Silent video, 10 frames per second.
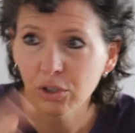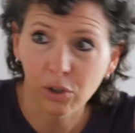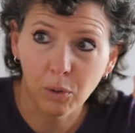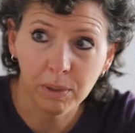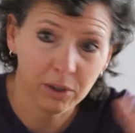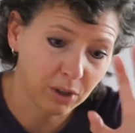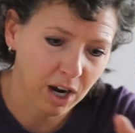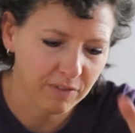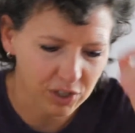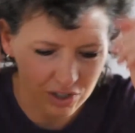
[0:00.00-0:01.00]
show me their
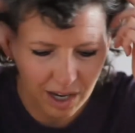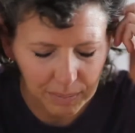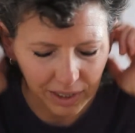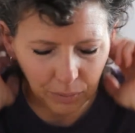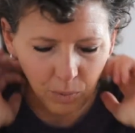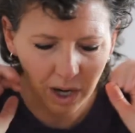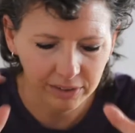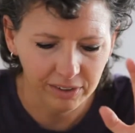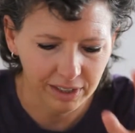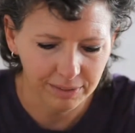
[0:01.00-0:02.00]
coffee shop. And I
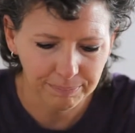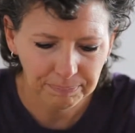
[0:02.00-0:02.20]
walked in,